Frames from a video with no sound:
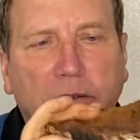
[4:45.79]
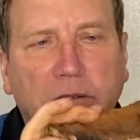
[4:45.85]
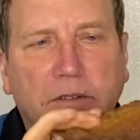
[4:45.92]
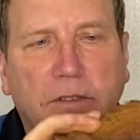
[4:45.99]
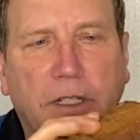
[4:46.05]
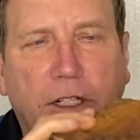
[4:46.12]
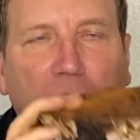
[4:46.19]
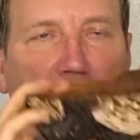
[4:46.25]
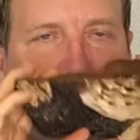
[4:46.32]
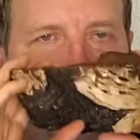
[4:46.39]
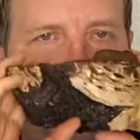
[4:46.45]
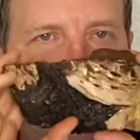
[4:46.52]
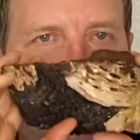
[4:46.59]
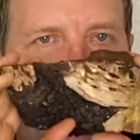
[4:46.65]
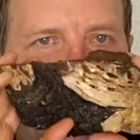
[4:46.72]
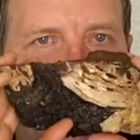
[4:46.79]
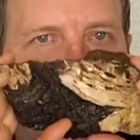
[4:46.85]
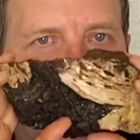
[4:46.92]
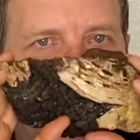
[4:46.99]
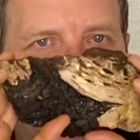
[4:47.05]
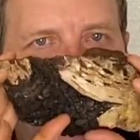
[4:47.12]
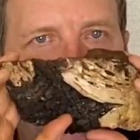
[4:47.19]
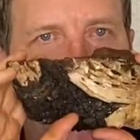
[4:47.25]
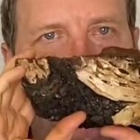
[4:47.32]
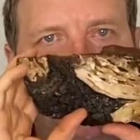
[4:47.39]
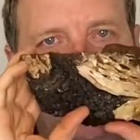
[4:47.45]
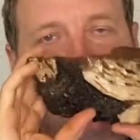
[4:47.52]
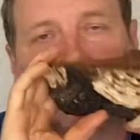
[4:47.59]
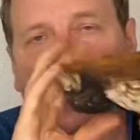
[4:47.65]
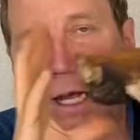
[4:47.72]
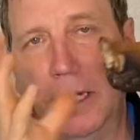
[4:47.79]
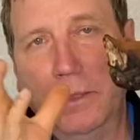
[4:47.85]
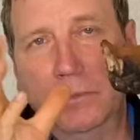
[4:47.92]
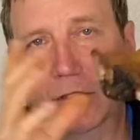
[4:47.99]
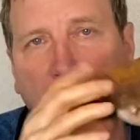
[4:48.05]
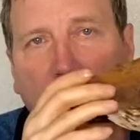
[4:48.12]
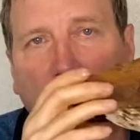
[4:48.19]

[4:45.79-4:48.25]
And you can smell it, all right? Sometimes,